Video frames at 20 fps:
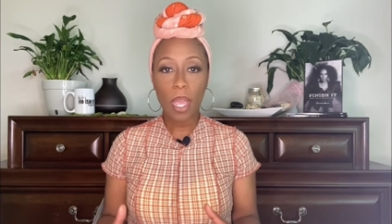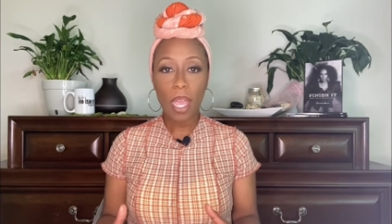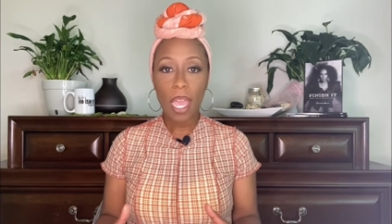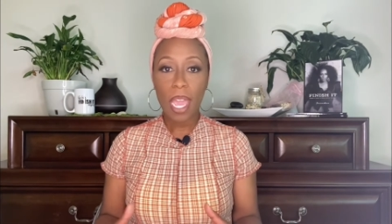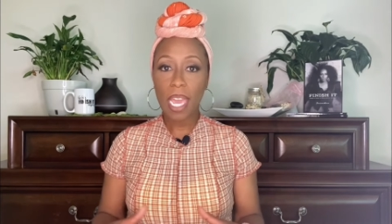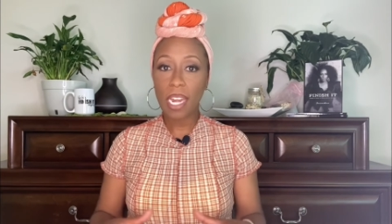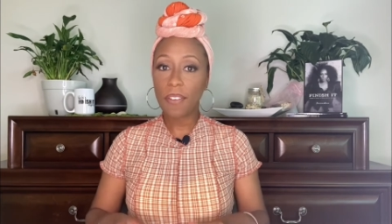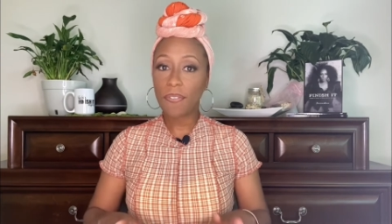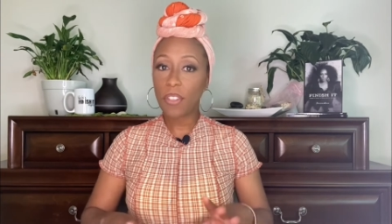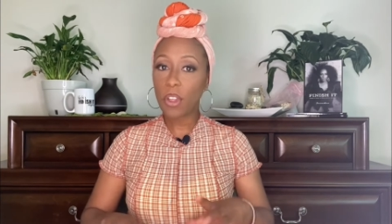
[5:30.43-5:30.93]

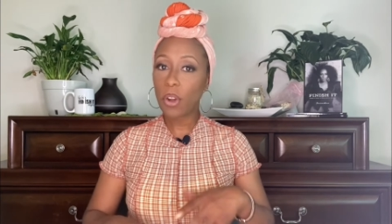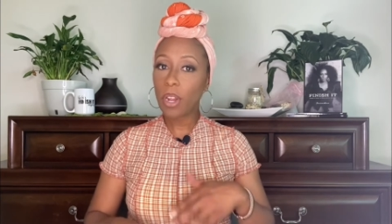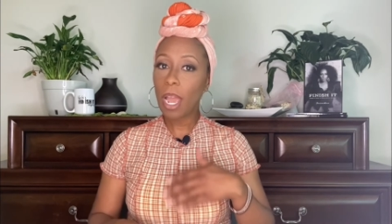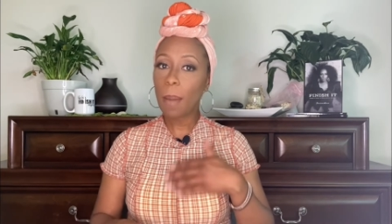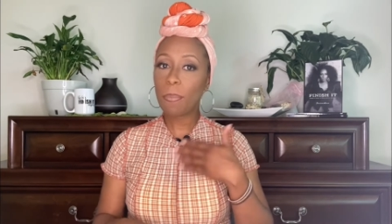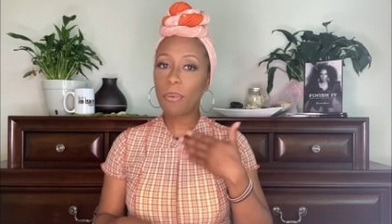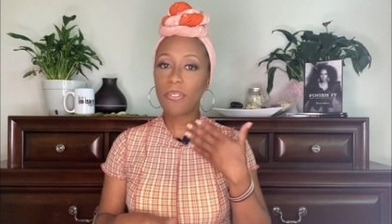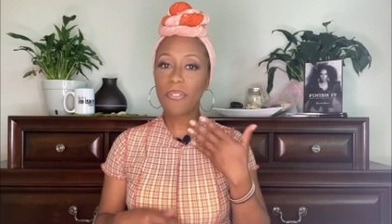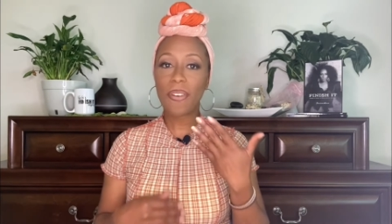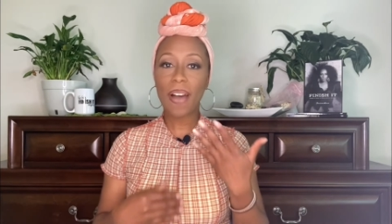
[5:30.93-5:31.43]
And if they're not
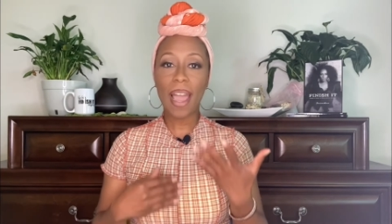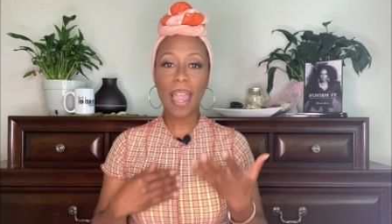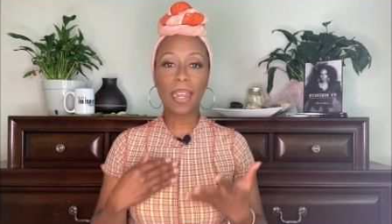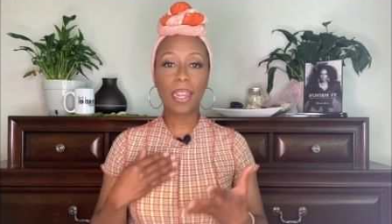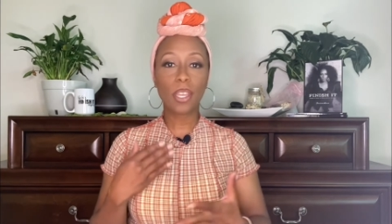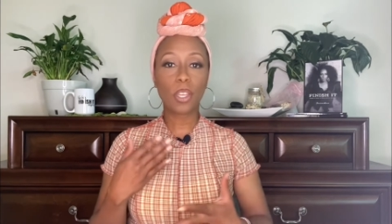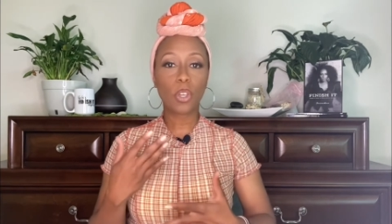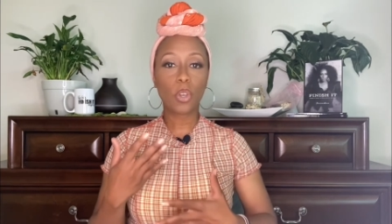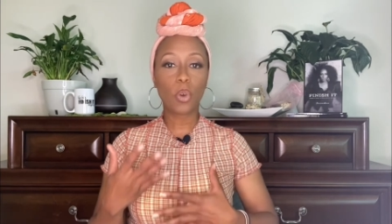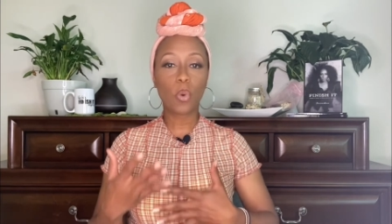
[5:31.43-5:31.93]

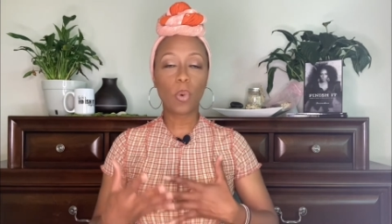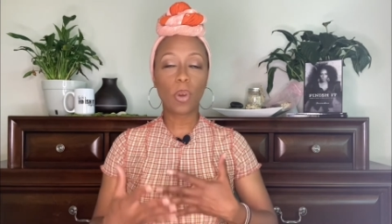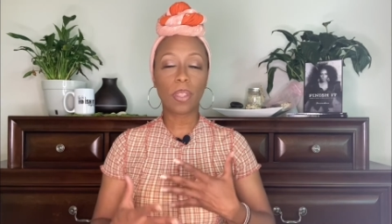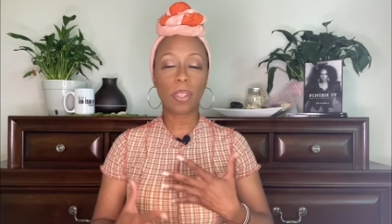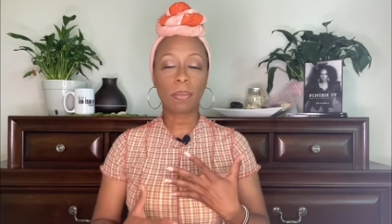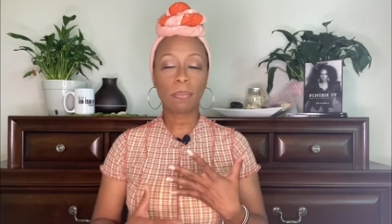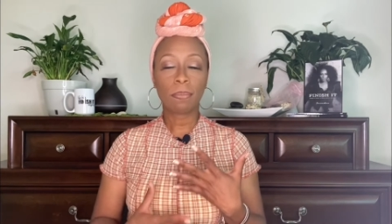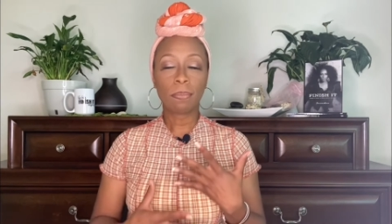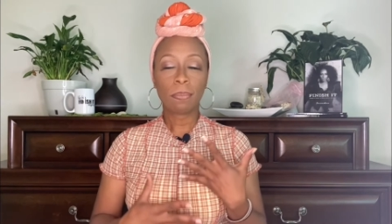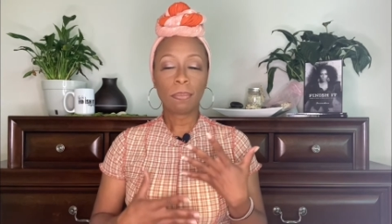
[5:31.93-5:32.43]
providing you with
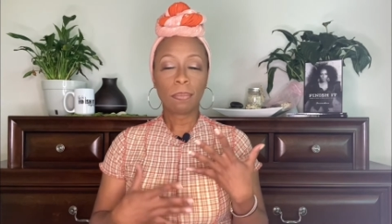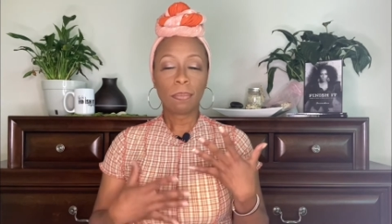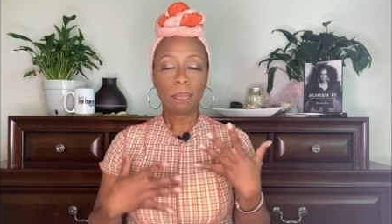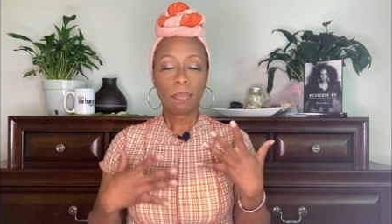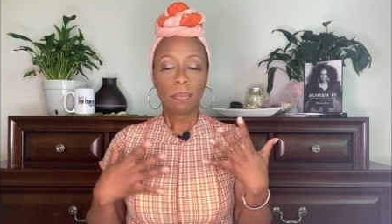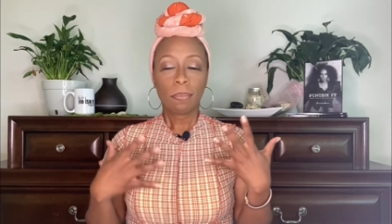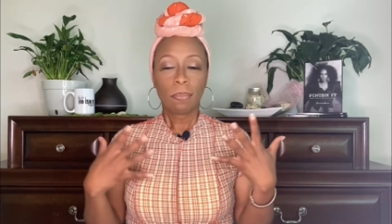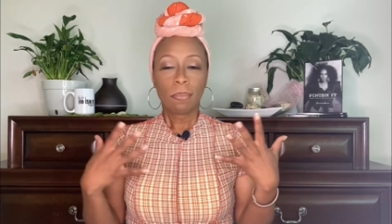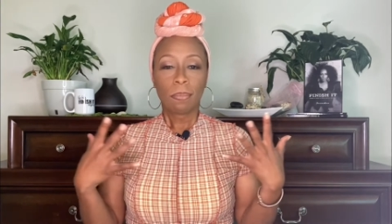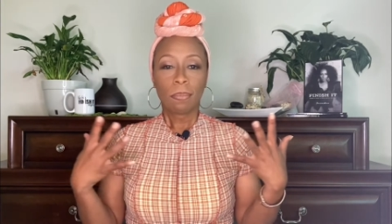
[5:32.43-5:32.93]

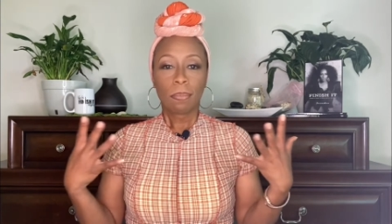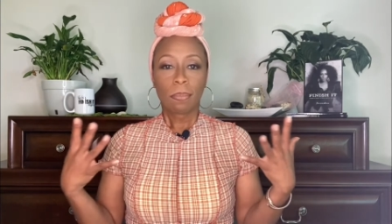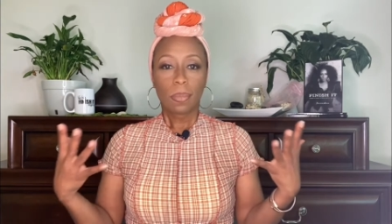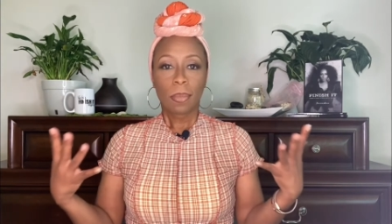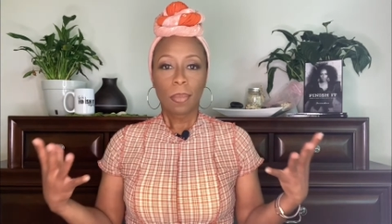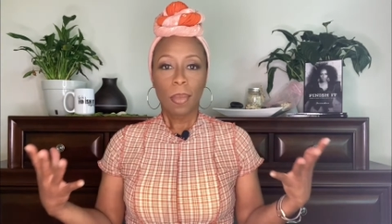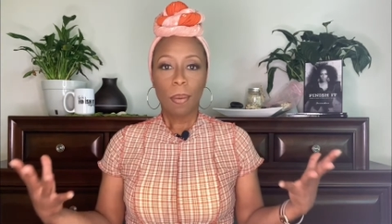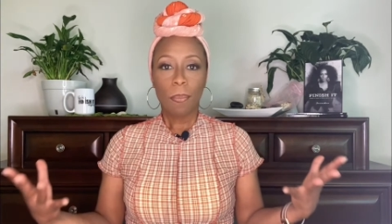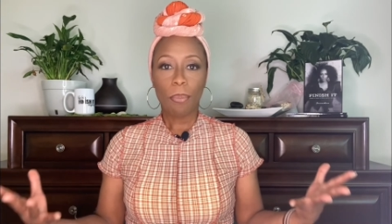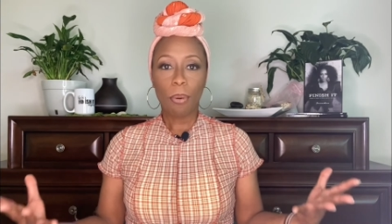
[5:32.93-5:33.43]

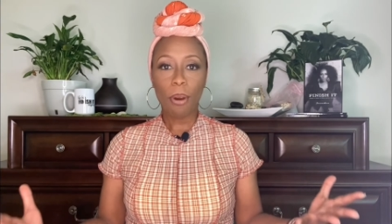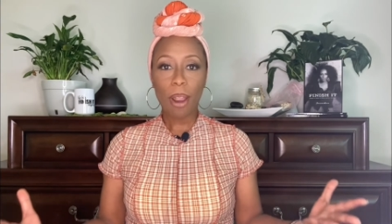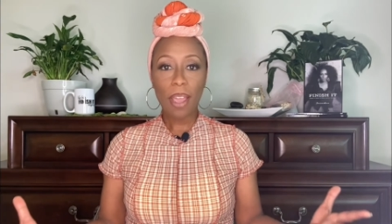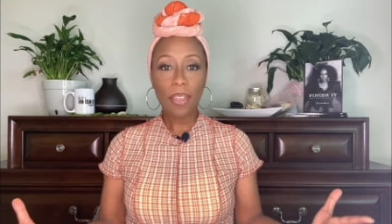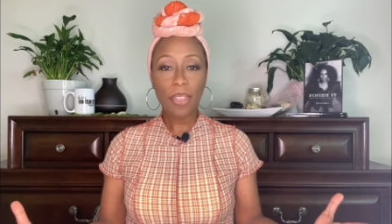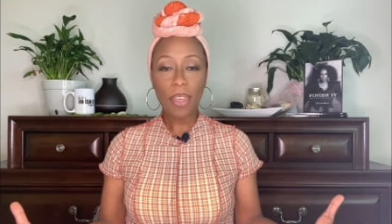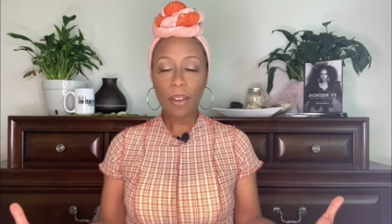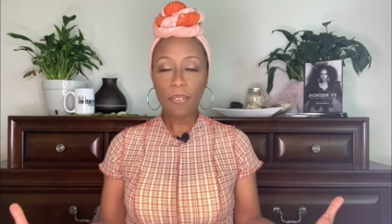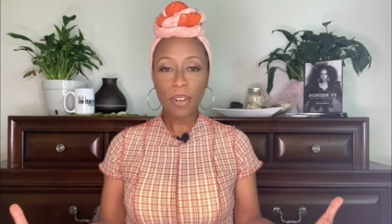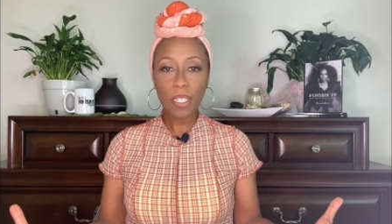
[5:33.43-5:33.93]
breath
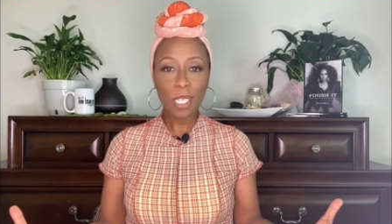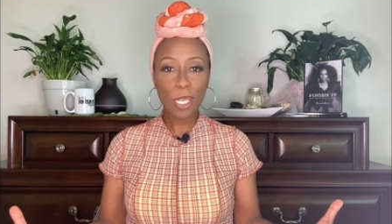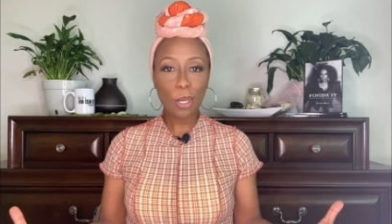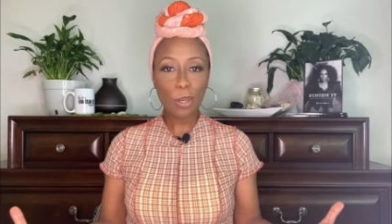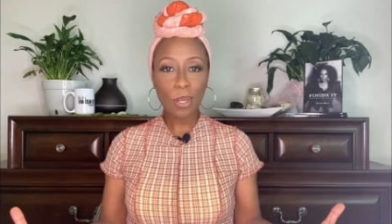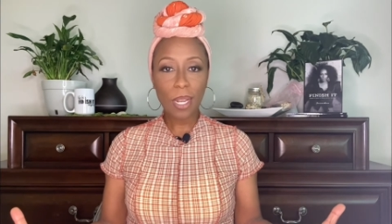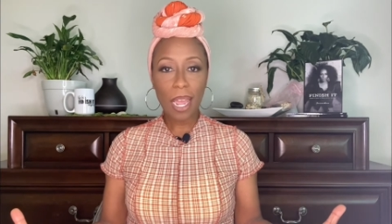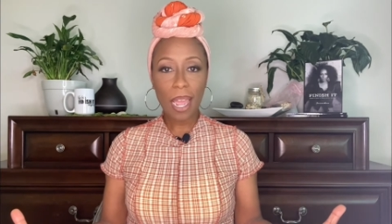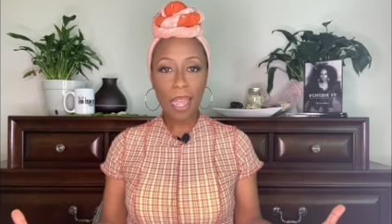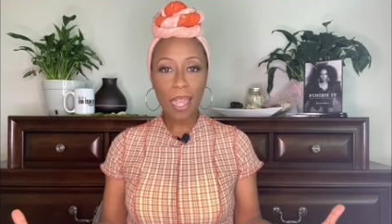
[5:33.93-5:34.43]
every single
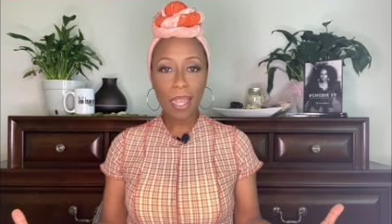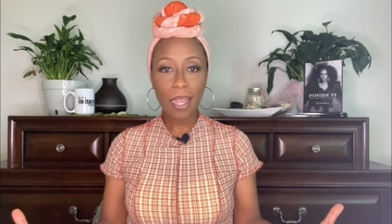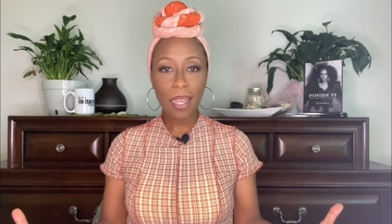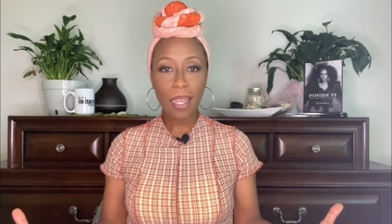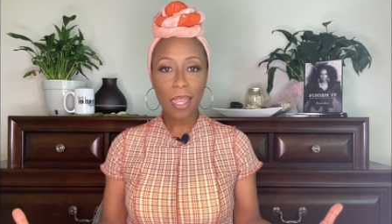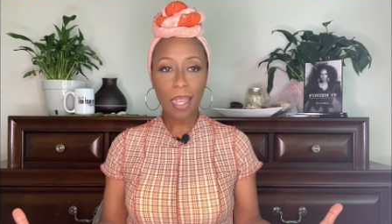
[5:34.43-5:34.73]
day,